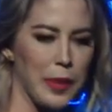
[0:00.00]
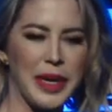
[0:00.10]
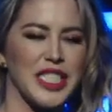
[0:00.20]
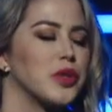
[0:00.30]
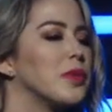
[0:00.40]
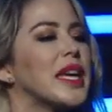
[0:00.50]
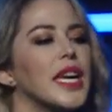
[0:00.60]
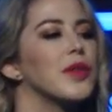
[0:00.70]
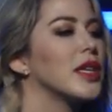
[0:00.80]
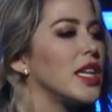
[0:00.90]
my
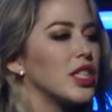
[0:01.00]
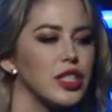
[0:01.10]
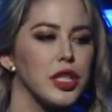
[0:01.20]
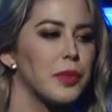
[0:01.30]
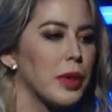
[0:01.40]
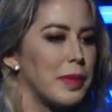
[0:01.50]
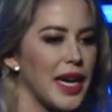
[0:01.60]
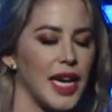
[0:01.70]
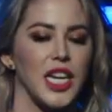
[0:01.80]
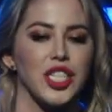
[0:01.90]
swinging relationship with
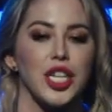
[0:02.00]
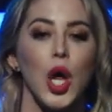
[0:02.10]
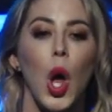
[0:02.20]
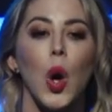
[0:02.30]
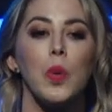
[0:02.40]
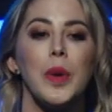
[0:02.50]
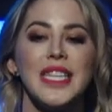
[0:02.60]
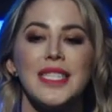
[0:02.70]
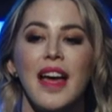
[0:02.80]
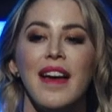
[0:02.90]
medication
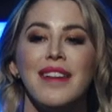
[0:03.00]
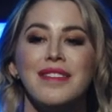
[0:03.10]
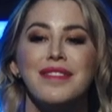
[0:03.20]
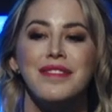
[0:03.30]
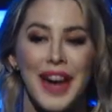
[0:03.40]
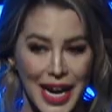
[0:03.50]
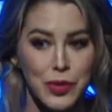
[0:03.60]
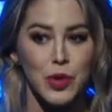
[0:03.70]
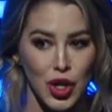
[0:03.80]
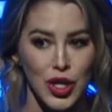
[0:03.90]
went
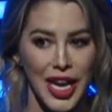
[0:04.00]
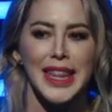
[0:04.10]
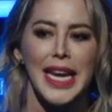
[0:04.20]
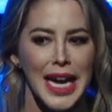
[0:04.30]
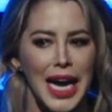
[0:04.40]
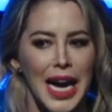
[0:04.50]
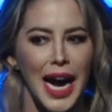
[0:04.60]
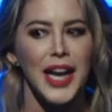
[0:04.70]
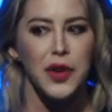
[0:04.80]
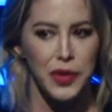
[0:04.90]
viral. And, like,
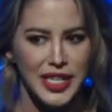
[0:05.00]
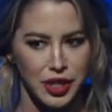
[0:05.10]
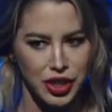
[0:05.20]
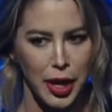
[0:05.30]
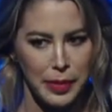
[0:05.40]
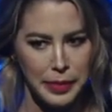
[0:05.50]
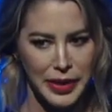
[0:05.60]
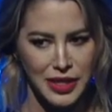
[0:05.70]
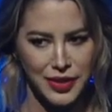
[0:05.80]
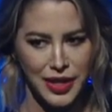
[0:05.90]
I know that's our job at
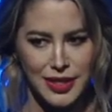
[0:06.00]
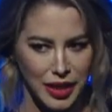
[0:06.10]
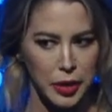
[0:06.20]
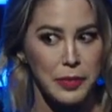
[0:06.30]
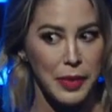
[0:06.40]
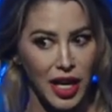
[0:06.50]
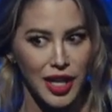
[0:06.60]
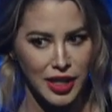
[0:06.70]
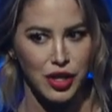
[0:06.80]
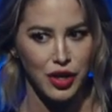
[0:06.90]
BuzzFeed, it's like make
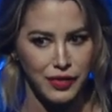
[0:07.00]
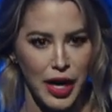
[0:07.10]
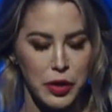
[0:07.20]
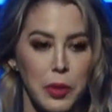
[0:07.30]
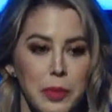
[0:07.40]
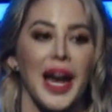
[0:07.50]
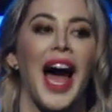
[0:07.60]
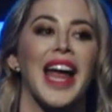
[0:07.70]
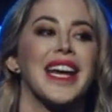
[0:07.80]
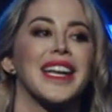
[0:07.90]
things go viral, but
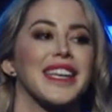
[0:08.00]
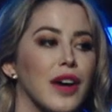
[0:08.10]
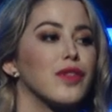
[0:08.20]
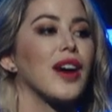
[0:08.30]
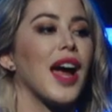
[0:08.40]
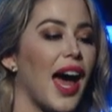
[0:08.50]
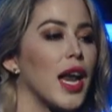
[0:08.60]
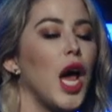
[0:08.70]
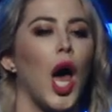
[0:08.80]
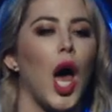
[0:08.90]
I had never
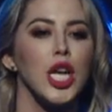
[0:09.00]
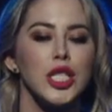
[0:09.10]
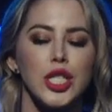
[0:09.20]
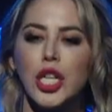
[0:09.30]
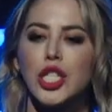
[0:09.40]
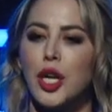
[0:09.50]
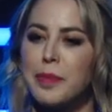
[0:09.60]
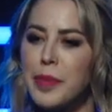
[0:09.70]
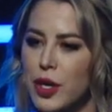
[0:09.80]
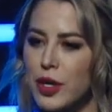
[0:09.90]
had such a
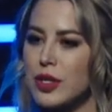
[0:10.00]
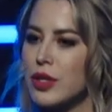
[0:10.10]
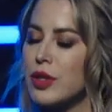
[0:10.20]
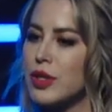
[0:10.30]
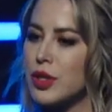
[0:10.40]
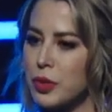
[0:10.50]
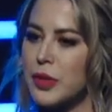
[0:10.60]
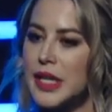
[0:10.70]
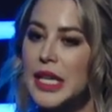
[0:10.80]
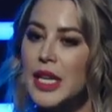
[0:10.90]
personal
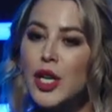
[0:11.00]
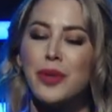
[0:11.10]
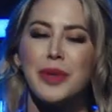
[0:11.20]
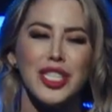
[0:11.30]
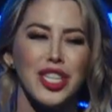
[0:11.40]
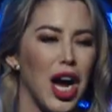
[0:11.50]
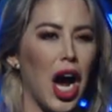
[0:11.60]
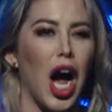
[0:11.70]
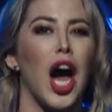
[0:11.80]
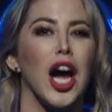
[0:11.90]
story reach
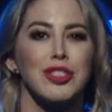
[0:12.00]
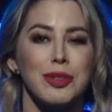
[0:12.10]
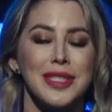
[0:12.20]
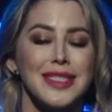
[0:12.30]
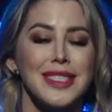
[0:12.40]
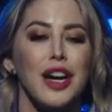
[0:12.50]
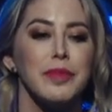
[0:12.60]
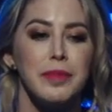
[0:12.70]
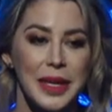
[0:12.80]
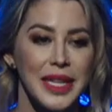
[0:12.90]
hundreds
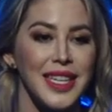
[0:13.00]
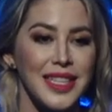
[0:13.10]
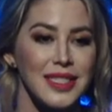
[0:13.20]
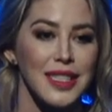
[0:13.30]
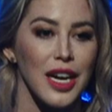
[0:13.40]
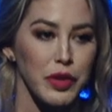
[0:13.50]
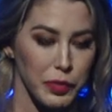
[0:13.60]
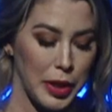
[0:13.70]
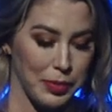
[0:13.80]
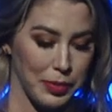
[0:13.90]
of millions of
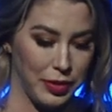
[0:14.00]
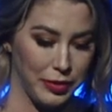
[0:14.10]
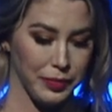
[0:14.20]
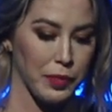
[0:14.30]
people.